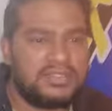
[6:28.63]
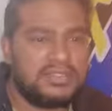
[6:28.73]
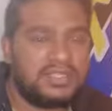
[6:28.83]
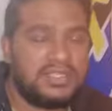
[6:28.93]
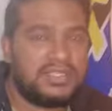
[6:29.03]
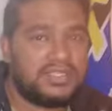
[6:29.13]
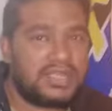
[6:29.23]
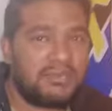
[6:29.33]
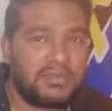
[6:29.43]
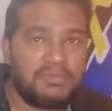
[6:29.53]
it's
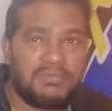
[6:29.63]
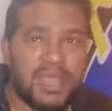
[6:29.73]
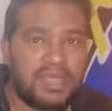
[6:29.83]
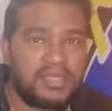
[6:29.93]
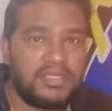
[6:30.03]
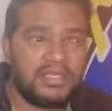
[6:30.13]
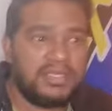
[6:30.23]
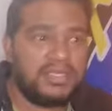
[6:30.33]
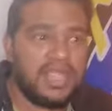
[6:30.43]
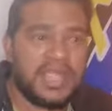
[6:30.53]
coming back
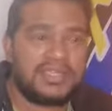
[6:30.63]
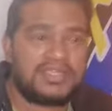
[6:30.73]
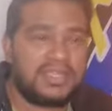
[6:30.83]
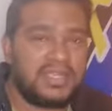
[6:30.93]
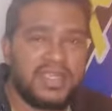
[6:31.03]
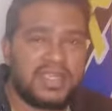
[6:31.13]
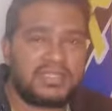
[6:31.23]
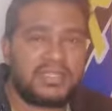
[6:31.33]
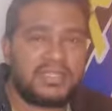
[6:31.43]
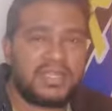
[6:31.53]
as
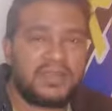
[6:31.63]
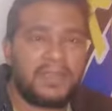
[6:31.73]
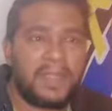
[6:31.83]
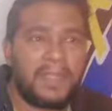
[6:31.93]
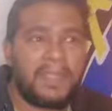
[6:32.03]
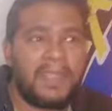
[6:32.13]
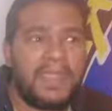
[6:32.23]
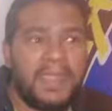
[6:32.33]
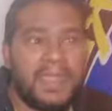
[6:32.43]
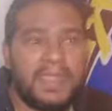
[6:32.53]
a thing.
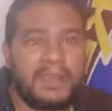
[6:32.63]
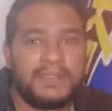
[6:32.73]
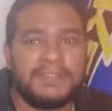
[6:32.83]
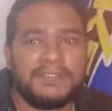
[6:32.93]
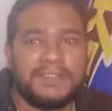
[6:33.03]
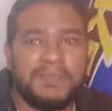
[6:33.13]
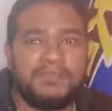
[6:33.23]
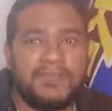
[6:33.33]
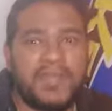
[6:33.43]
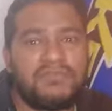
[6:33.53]
And
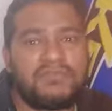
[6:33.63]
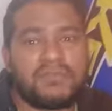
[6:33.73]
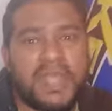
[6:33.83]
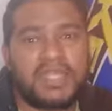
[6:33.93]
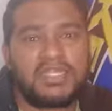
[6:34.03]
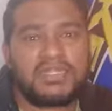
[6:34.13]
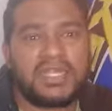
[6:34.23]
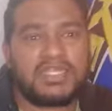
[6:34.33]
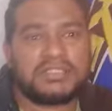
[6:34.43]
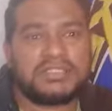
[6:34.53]
I find
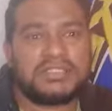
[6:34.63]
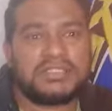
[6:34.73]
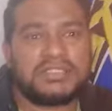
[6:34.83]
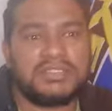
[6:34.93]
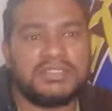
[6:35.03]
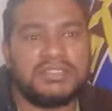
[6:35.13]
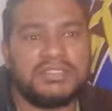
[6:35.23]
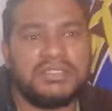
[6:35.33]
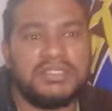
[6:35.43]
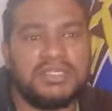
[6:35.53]
that
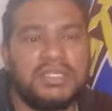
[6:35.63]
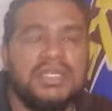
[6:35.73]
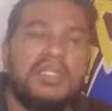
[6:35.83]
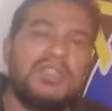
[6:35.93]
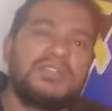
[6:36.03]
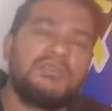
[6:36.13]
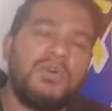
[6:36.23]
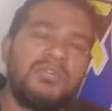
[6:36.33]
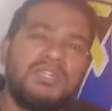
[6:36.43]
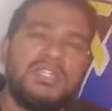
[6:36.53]
it's
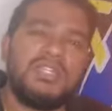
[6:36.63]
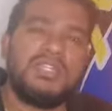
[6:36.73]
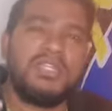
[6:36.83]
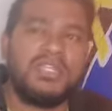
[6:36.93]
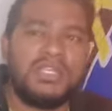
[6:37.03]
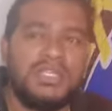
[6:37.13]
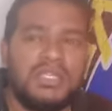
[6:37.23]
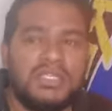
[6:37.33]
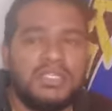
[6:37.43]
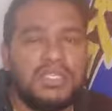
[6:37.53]
mostly
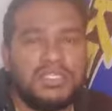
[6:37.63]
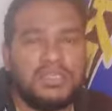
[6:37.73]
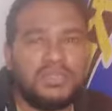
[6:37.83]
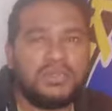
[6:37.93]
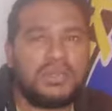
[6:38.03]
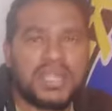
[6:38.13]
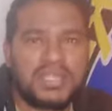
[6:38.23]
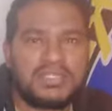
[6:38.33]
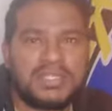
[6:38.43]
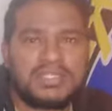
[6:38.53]
the new
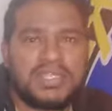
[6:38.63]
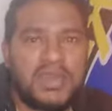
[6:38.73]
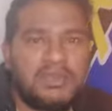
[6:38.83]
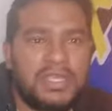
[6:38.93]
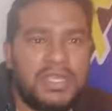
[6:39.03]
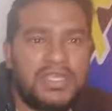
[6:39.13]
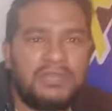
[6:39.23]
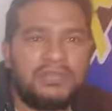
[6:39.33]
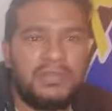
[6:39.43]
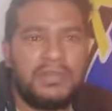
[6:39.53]
guys that's coming in,